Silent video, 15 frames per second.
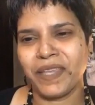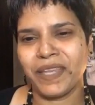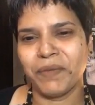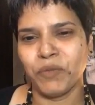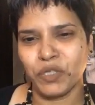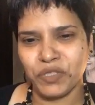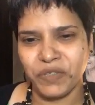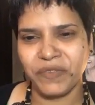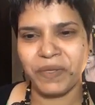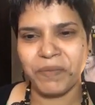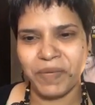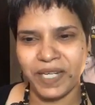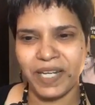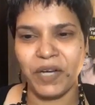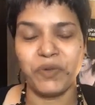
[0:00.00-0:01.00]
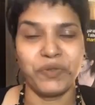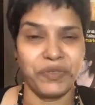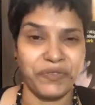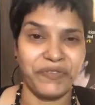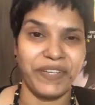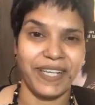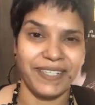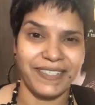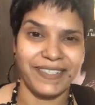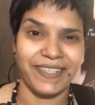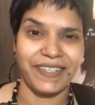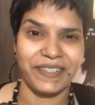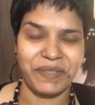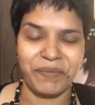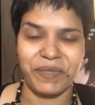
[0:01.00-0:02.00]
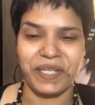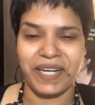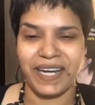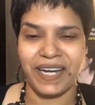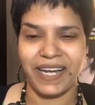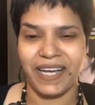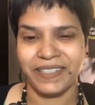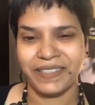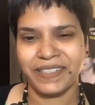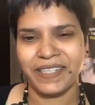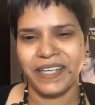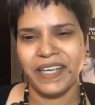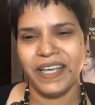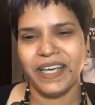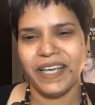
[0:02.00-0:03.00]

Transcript: Most of them are now good friends and repeat clients.